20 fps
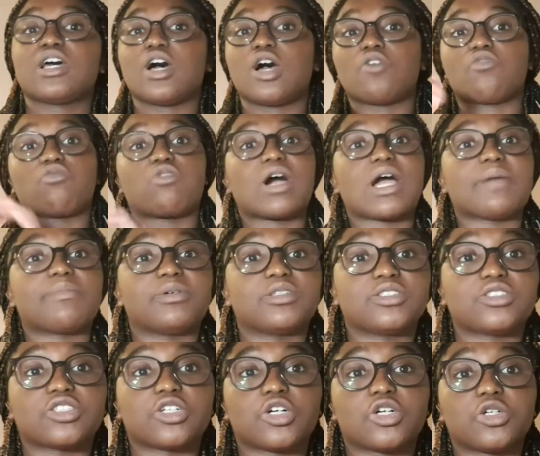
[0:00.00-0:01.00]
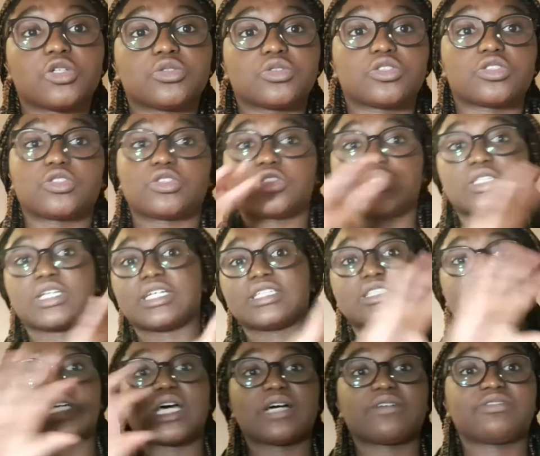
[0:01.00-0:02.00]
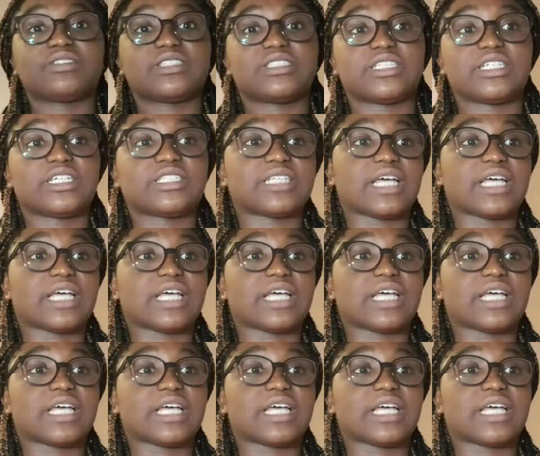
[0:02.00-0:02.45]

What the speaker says: ribosomes along their surfaces,